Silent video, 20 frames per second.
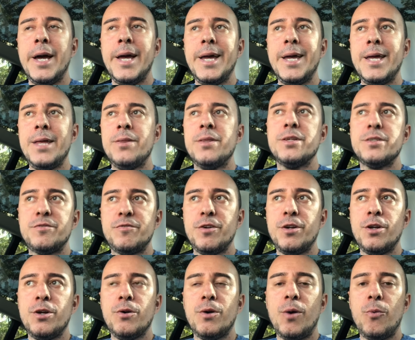In this
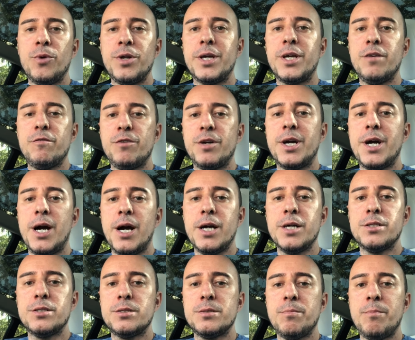video, I want to give you
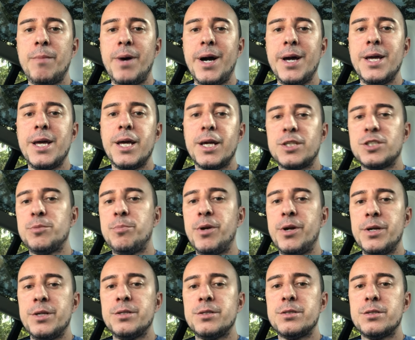guys my
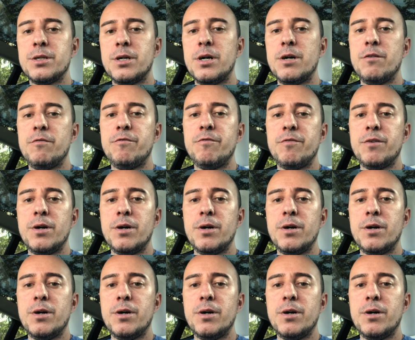experience of